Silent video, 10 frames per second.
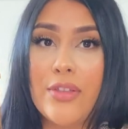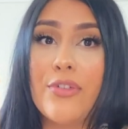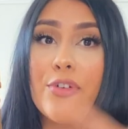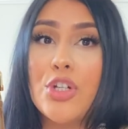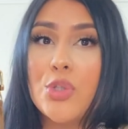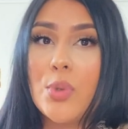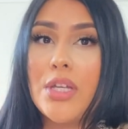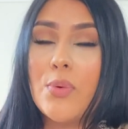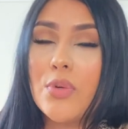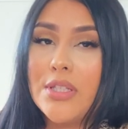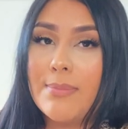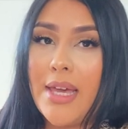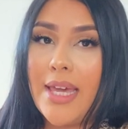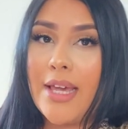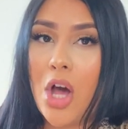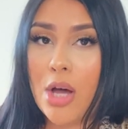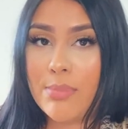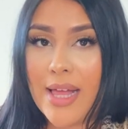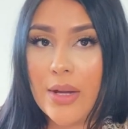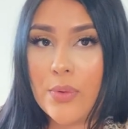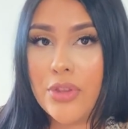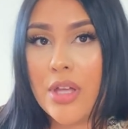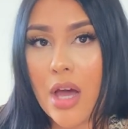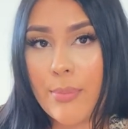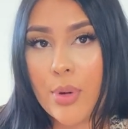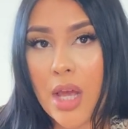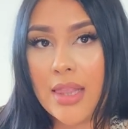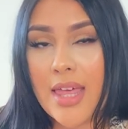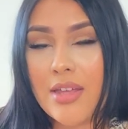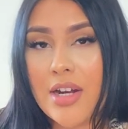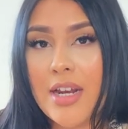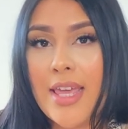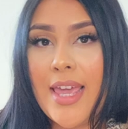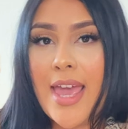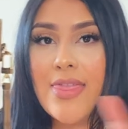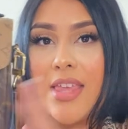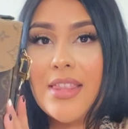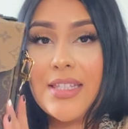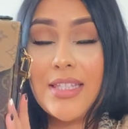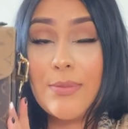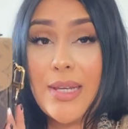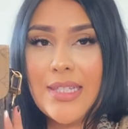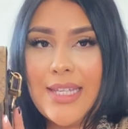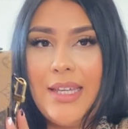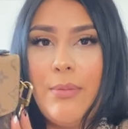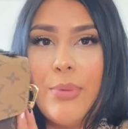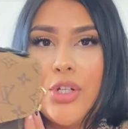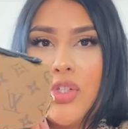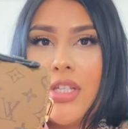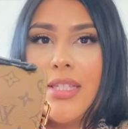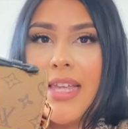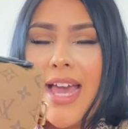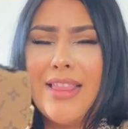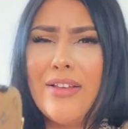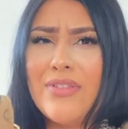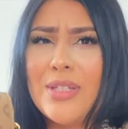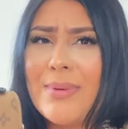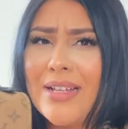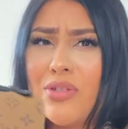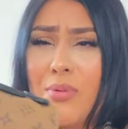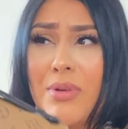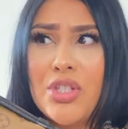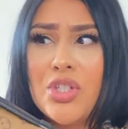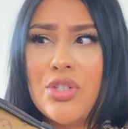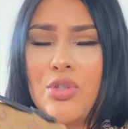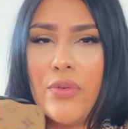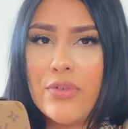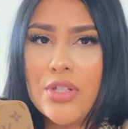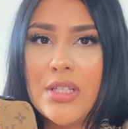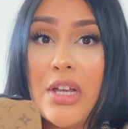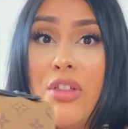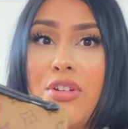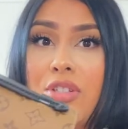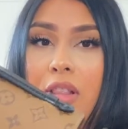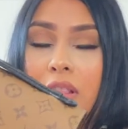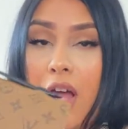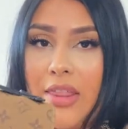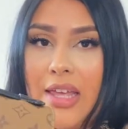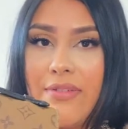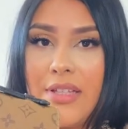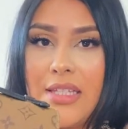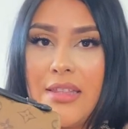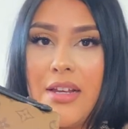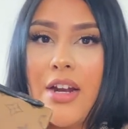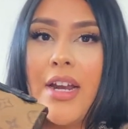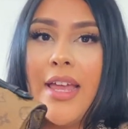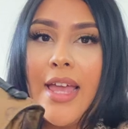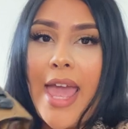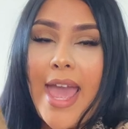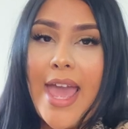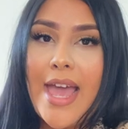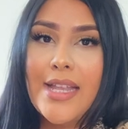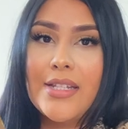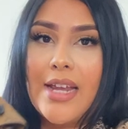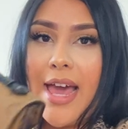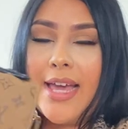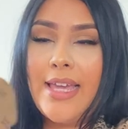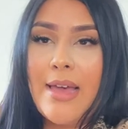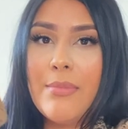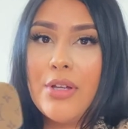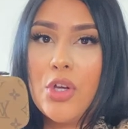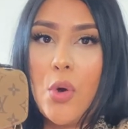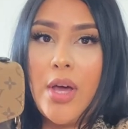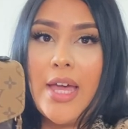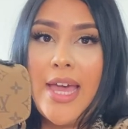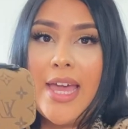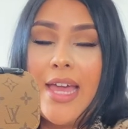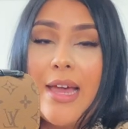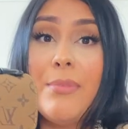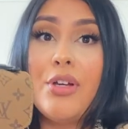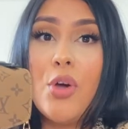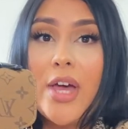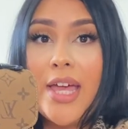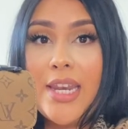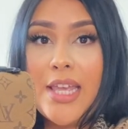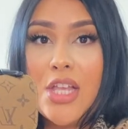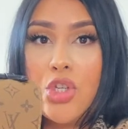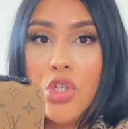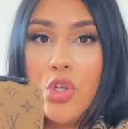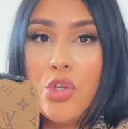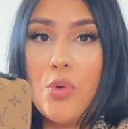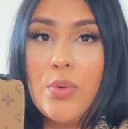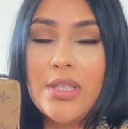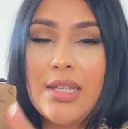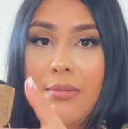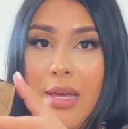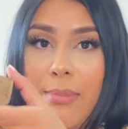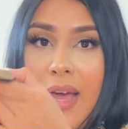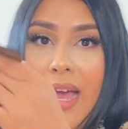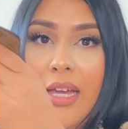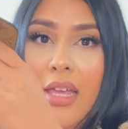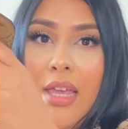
The first one was my all black one, the Empreinte leather. And then this is my second purchase. I love this bag so much. It's so versatile. There's a lot that fits in there. And I am gonna go ahead, I'm gonna go ahead and show you what's in my bag.